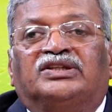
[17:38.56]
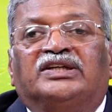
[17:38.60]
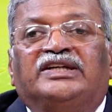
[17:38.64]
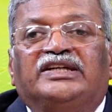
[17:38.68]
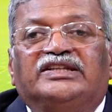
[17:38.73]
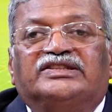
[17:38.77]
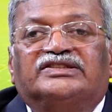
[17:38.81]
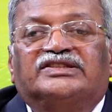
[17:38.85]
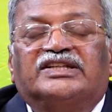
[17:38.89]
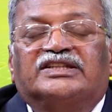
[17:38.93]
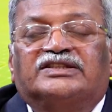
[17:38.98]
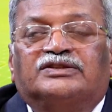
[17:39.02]

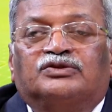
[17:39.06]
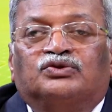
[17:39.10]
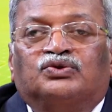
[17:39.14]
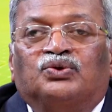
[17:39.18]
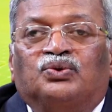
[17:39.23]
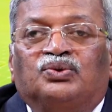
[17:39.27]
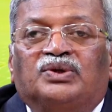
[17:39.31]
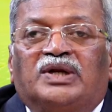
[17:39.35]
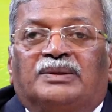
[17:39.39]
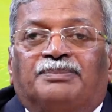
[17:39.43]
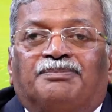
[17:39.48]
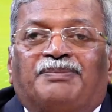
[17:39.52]
3 such
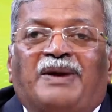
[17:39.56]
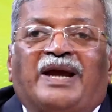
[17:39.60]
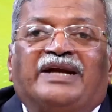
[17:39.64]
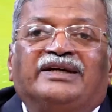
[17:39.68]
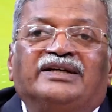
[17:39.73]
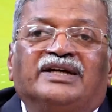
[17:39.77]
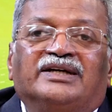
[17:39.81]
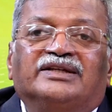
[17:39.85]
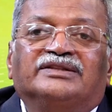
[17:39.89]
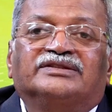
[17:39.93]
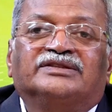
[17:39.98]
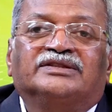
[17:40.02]
solar
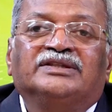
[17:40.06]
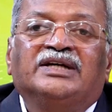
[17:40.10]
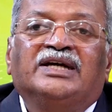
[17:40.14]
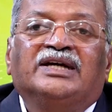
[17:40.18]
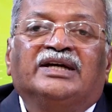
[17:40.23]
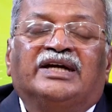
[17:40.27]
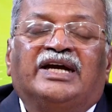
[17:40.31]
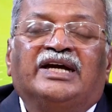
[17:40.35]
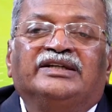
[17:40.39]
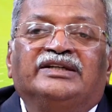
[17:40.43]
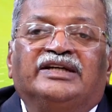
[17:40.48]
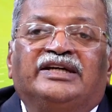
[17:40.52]
panels
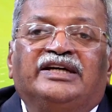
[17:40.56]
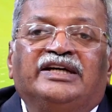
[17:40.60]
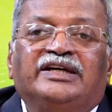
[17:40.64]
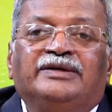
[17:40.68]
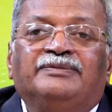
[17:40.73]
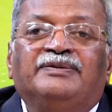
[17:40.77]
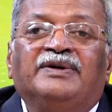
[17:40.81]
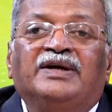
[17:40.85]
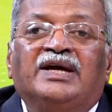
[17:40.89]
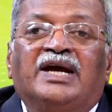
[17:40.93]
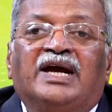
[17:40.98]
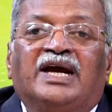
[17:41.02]
can
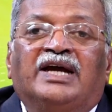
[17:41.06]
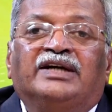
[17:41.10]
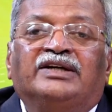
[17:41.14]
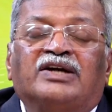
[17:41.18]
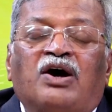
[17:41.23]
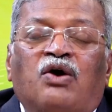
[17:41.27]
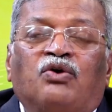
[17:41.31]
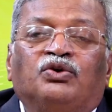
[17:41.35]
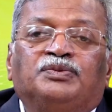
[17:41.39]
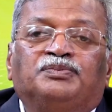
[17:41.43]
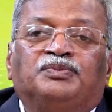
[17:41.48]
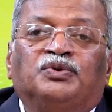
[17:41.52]
give
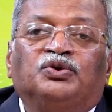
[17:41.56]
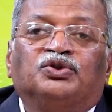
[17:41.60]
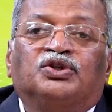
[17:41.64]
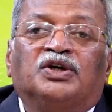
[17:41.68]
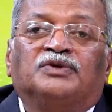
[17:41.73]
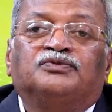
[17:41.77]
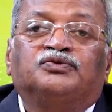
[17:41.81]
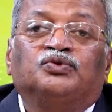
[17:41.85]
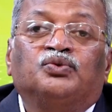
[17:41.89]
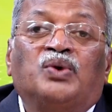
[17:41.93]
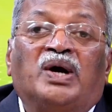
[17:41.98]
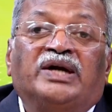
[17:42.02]
an
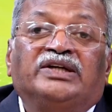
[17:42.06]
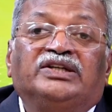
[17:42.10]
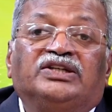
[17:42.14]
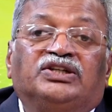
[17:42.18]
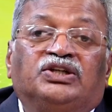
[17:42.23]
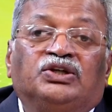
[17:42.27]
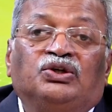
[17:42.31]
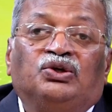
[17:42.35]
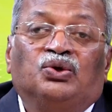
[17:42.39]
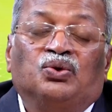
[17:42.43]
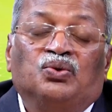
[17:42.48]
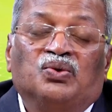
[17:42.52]
output of
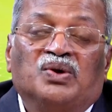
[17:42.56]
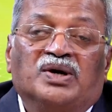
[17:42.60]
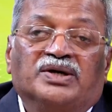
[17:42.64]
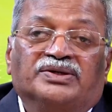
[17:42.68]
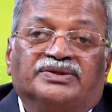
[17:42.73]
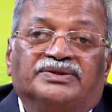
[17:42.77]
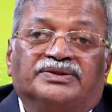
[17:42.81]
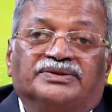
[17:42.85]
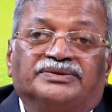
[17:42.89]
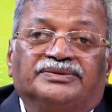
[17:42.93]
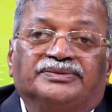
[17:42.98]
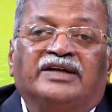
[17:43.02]
1
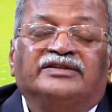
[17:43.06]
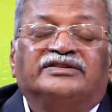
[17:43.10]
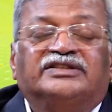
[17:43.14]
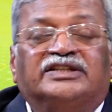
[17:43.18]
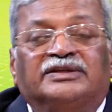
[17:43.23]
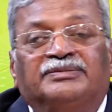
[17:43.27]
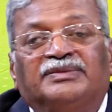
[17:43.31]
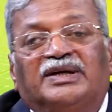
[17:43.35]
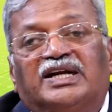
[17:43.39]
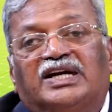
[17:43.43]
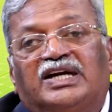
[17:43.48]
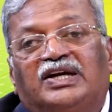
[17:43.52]
kilowatt, and
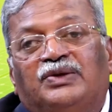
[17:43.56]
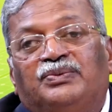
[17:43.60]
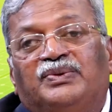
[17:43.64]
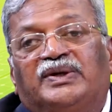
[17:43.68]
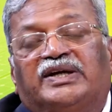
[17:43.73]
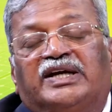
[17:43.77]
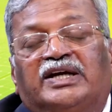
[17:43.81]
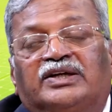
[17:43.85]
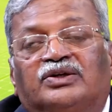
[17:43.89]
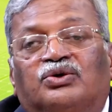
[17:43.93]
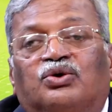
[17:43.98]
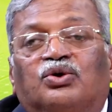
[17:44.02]
similarly
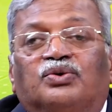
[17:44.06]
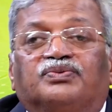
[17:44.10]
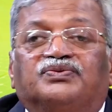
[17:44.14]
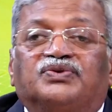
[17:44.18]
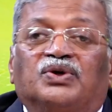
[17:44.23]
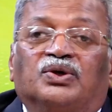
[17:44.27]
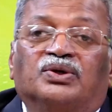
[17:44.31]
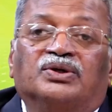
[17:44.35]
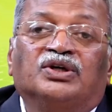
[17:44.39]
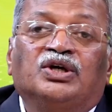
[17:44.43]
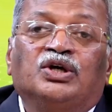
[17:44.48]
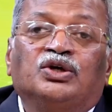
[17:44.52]
we can go
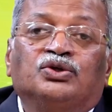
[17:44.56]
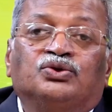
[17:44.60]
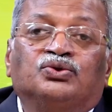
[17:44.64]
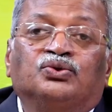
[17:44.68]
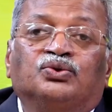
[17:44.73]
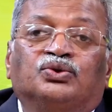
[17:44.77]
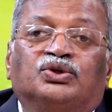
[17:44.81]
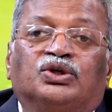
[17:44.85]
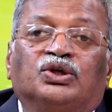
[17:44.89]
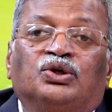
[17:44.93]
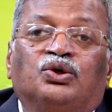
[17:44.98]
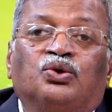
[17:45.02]
for
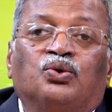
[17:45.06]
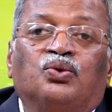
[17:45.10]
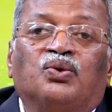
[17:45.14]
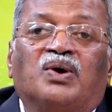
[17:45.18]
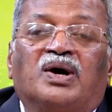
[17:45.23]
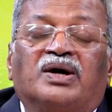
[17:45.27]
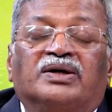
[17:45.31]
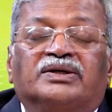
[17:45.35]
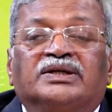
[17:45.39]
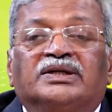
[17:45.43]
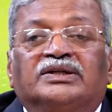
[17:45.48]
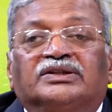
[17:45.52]
2
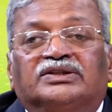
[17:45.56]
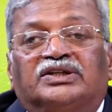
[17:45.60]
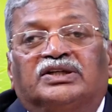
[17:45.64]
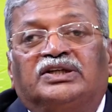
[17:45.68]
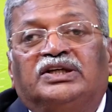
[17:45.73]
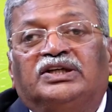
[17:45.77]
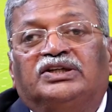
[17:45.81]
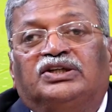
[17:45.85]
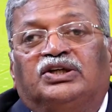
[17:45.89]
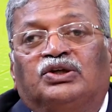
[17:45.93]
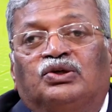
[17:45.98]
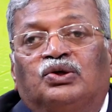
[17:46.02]
kilowatt,
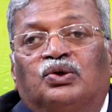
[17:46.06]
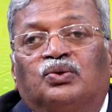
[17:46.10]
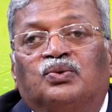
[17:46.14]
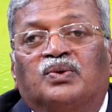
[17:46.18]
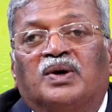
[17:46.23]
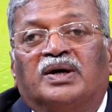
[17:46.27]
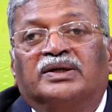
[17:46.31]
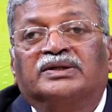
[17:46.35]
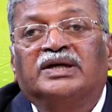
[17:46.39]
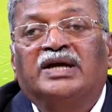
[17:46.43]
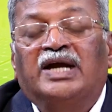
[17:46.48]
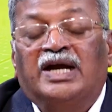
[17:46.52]
3
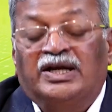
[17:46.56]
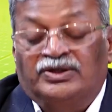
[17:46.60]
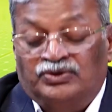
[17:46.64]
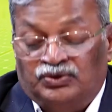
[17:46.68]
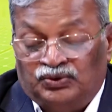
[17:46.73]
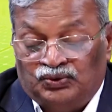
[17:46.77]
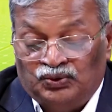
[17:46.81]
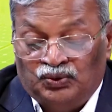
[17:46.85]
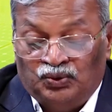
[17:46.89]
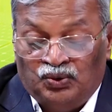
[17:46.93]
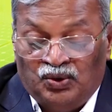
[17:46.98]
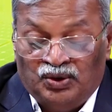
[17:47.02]
kilowatt,
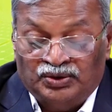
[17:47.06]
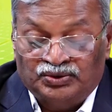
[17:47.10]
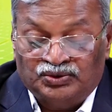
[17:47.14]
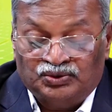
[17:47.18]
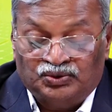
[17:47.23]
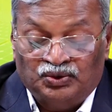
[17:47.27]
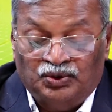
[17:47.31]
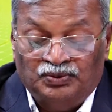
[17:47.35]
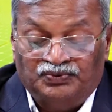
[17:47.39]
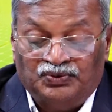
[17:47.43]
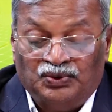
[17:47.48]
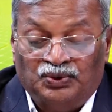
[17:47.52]
and so
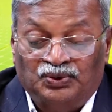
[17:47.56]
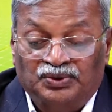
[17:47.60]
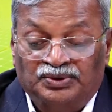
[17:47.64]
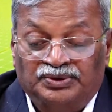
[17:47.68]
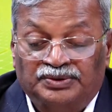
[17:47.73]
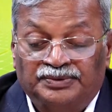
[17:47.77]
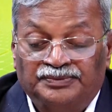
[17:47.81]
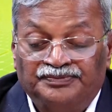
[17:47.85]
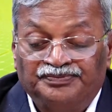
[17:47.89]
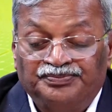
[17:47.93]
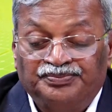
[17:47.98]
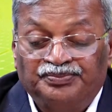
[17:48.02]
on so forth.